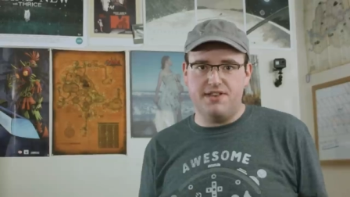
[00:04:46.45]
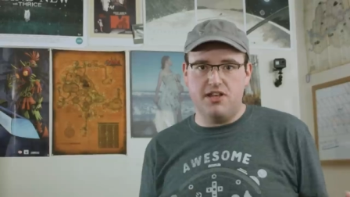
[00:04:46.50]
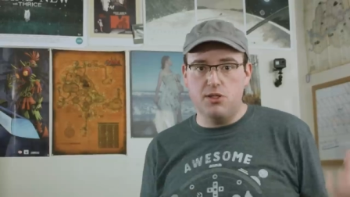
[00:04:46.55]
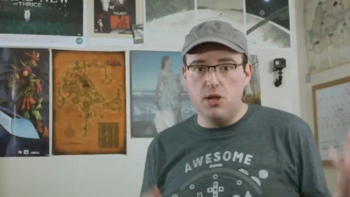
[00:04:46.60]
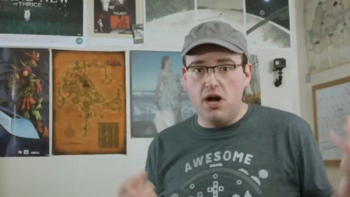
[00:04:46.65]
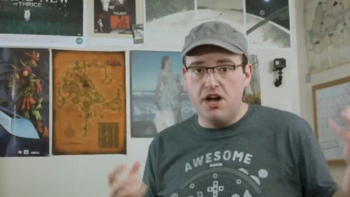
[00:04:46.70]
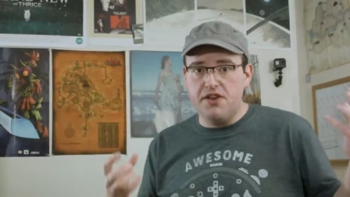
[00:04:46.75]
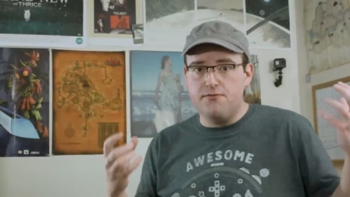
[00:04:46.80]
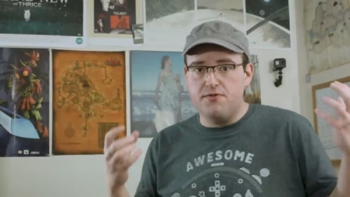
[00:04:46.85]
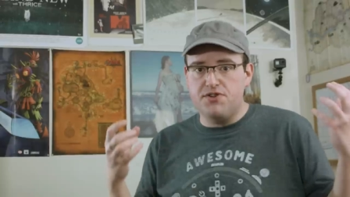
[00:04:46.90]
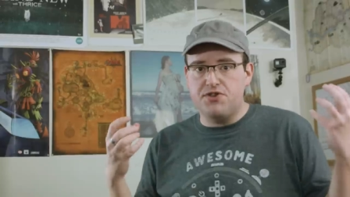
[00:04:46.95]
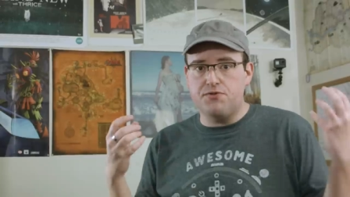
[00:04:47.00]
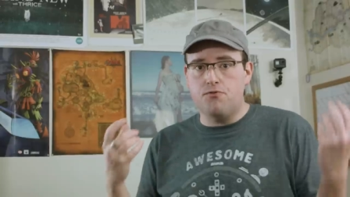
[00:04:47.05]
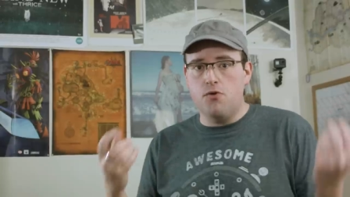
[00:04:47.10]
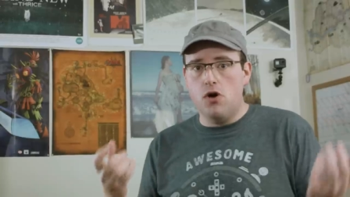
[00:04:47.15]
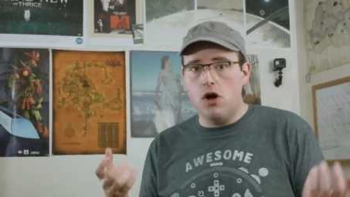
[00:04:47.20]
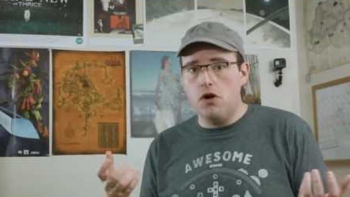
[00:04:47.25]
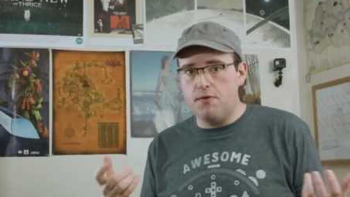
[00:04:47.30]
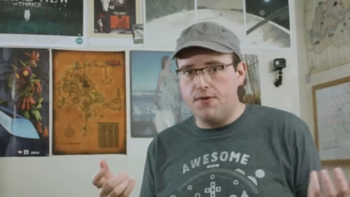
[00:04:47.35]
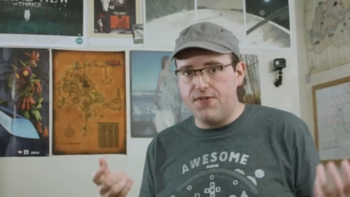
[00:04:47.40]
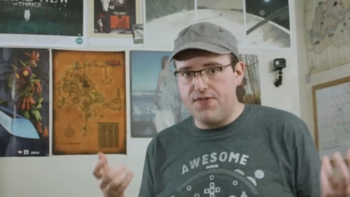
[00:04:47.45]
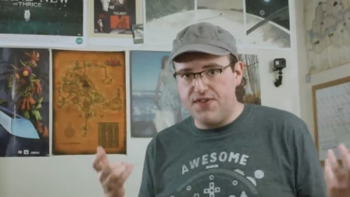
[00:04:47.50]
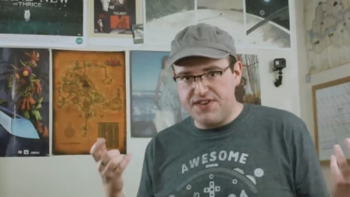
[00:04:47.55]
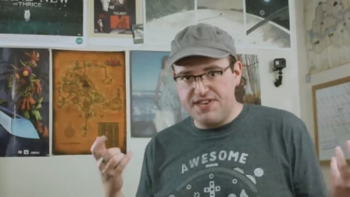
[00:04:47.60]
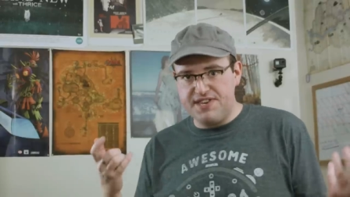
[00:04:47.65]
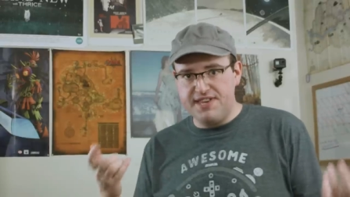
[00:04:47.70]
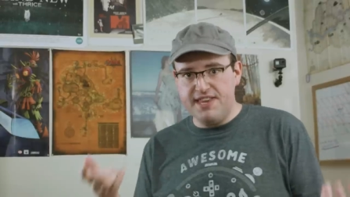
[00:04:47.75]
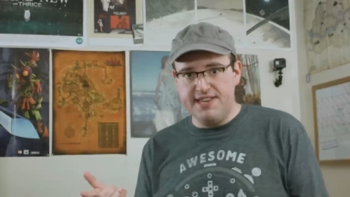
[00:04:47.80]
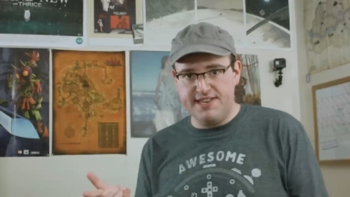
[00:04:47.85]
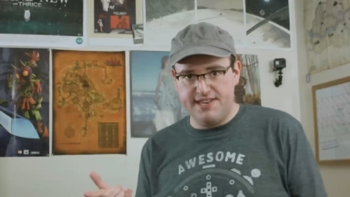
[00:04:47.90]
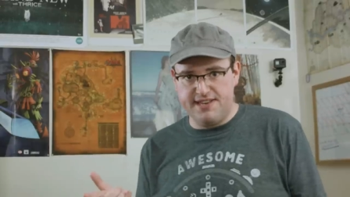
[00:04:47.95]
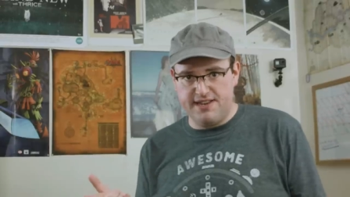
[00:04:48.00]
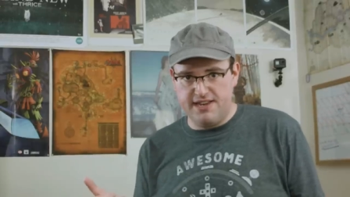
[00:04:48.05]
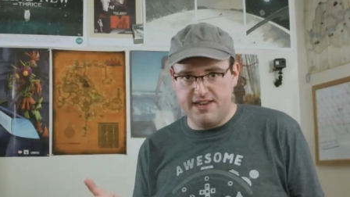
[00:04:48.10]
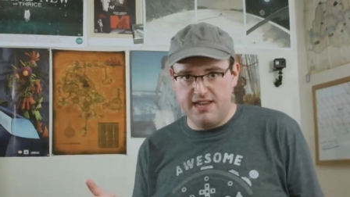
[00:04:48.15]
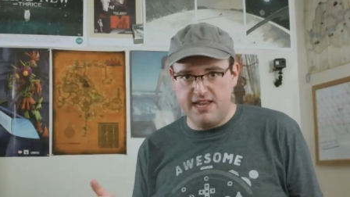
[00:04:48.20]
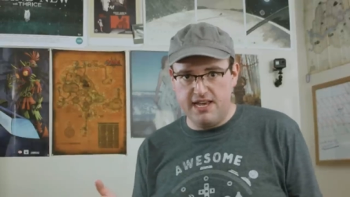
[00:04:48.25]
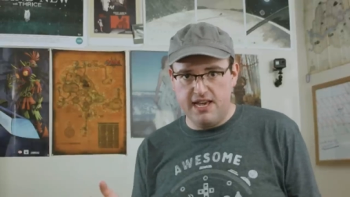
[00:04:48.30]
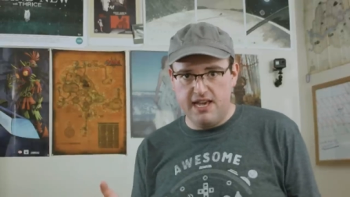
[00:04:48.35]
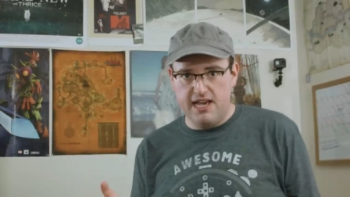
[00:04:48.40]
A lot of what's wrong with this
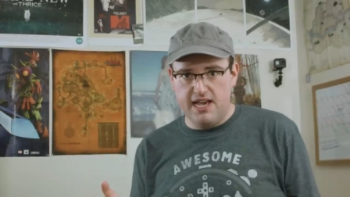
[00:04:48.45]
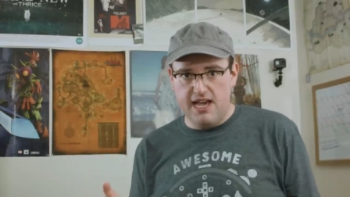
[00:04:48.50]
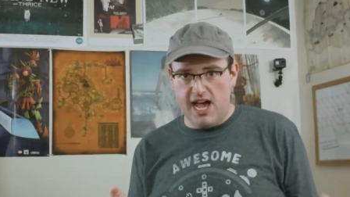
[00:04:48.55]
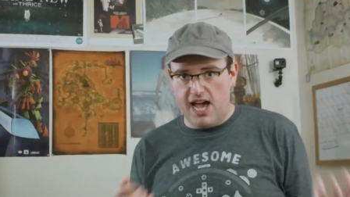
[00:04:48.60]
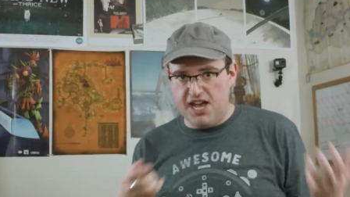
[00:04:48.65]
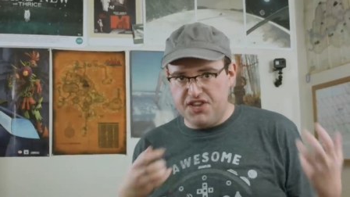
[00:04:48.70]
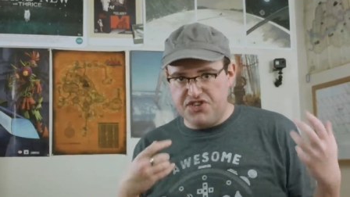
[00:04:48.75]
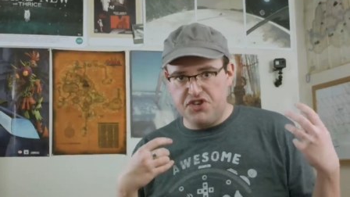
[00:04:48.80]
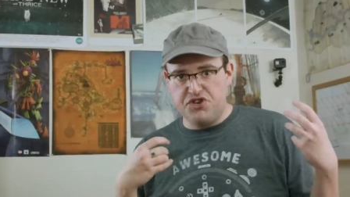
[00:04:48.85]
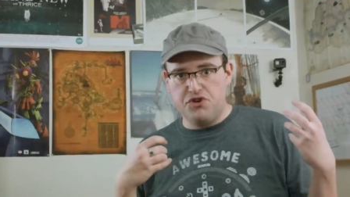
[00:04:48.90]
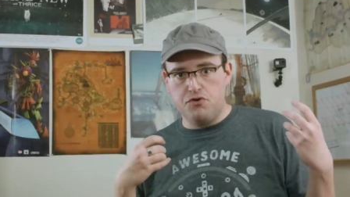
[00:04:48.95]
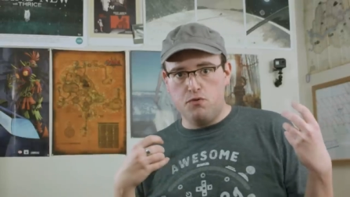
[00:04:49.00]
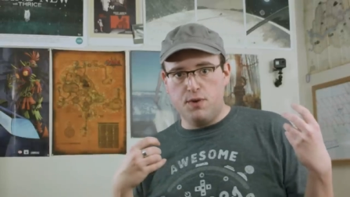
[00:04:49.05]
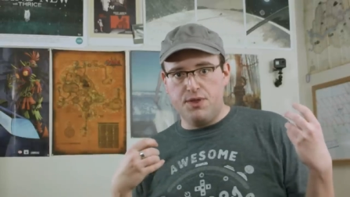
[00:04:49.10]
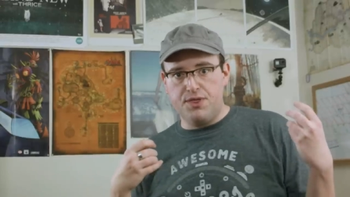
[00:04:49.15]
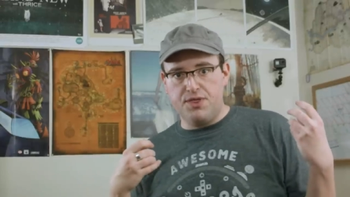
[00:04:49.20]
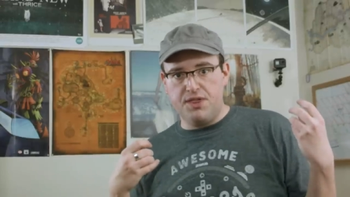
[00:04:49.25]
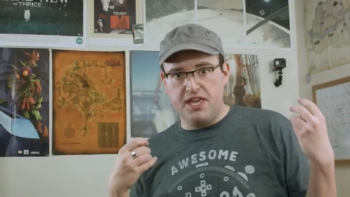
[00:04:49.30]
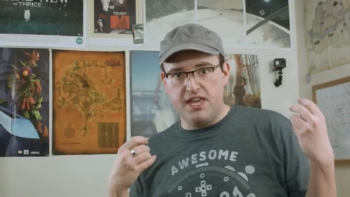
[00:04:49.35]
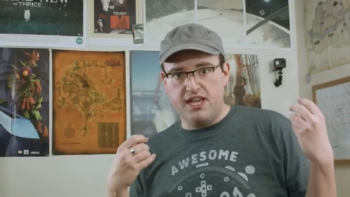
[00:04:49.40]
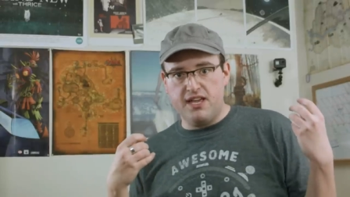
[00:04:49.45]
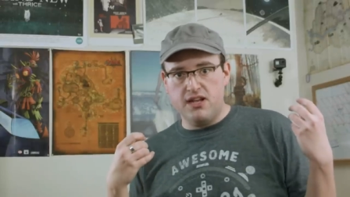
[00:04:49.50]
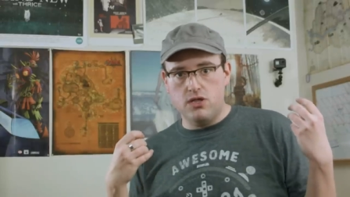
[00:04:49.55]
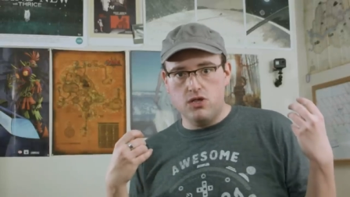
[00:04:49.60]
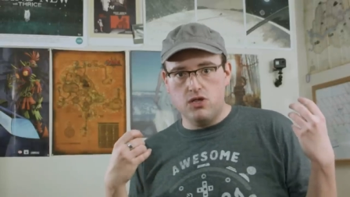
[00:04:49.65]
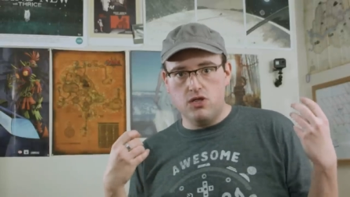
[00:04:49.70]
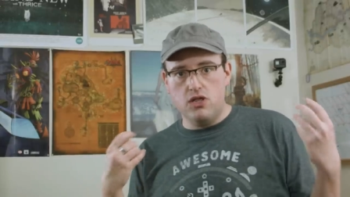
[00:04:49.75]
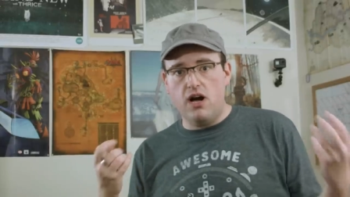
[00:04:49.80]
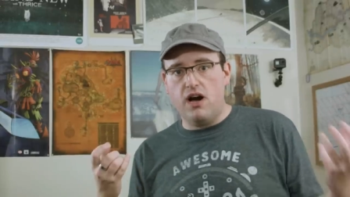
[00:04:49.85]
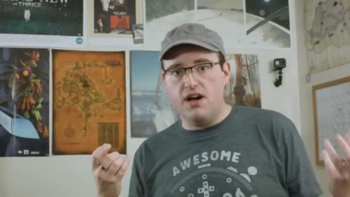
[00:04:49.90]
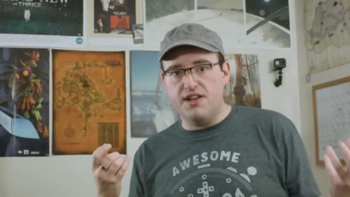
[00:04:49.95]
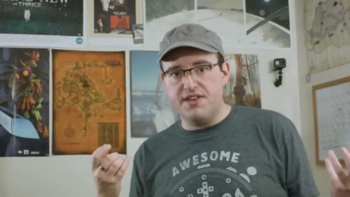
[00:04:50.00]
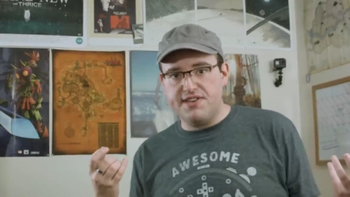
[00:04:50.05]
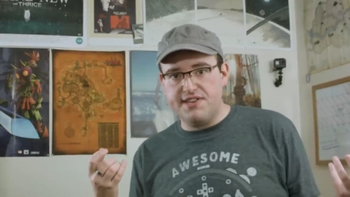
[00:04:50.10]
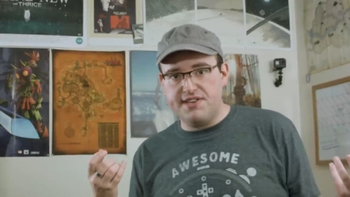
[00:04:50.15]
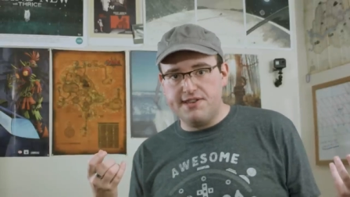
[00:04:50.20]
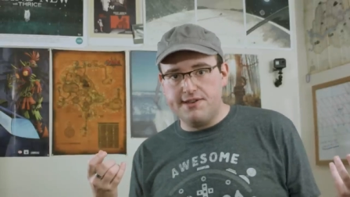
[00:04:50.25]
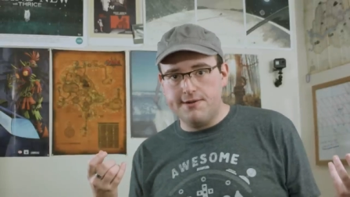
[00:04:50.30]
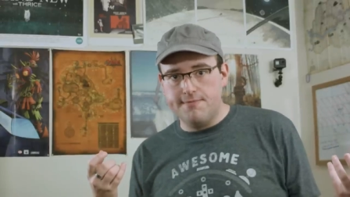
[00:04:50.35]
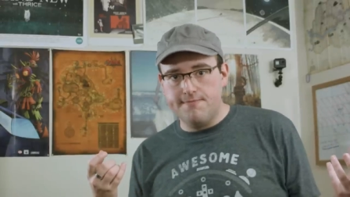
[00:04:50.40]
season has to do with the
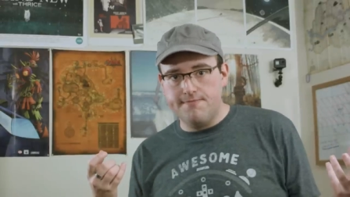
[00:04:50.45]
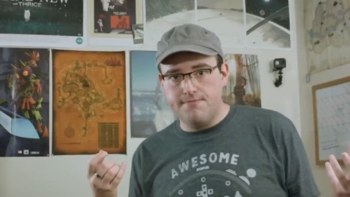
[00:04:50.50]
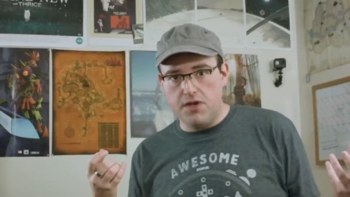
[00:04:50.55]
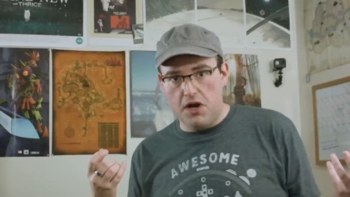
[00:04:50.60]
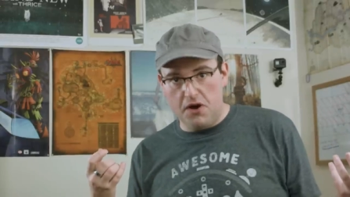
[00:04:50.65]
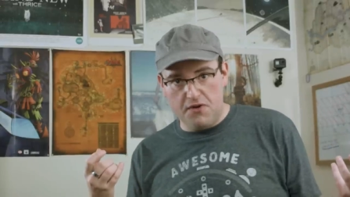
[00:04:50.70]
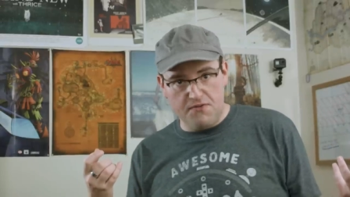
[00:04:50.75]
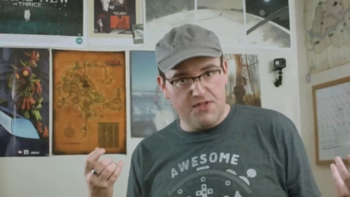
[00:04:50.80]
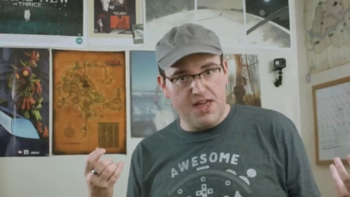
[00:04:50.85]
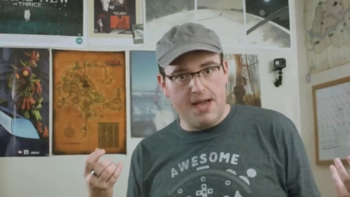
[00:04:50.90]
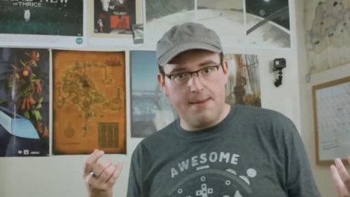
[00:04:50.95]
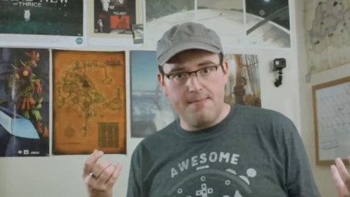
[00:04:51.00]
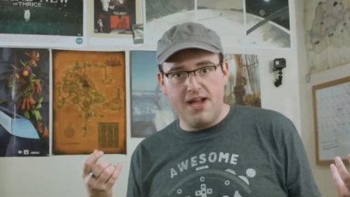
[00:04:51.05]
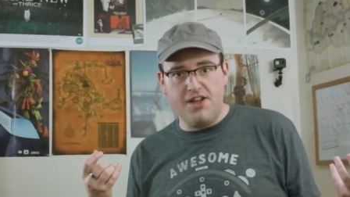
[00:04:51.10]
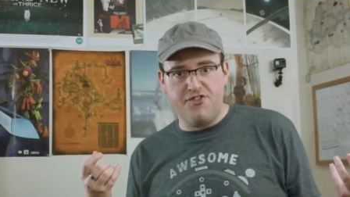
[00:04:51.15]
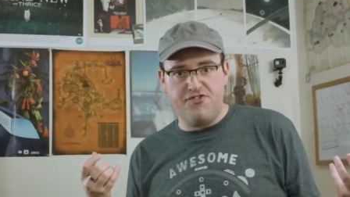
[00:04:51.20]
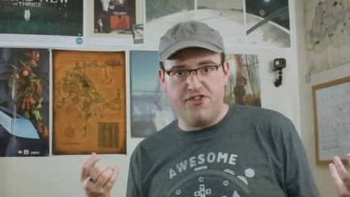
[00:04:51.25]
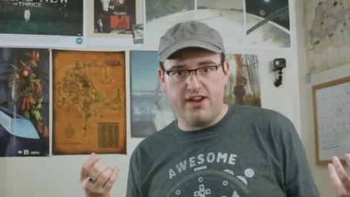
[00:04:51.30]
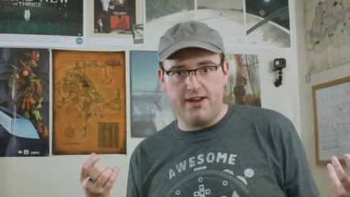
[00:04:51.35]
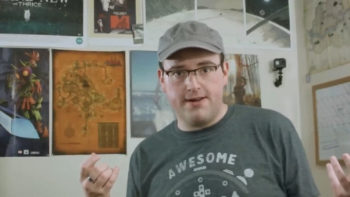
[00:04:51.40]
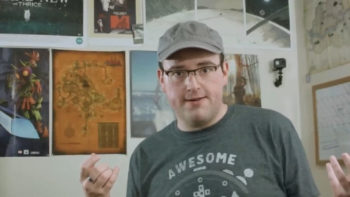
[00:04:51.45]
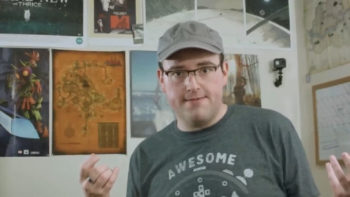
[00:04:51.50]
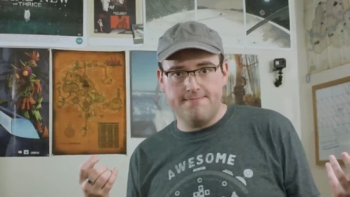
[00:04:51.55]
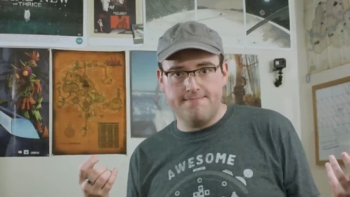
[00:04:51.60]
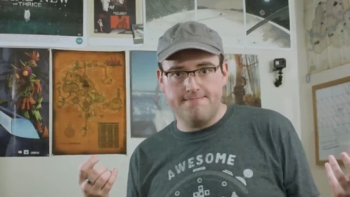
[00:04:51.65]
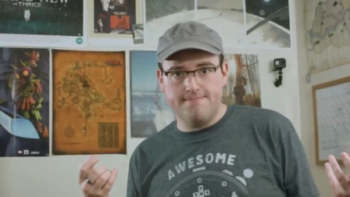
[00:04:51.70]
loss of that magic.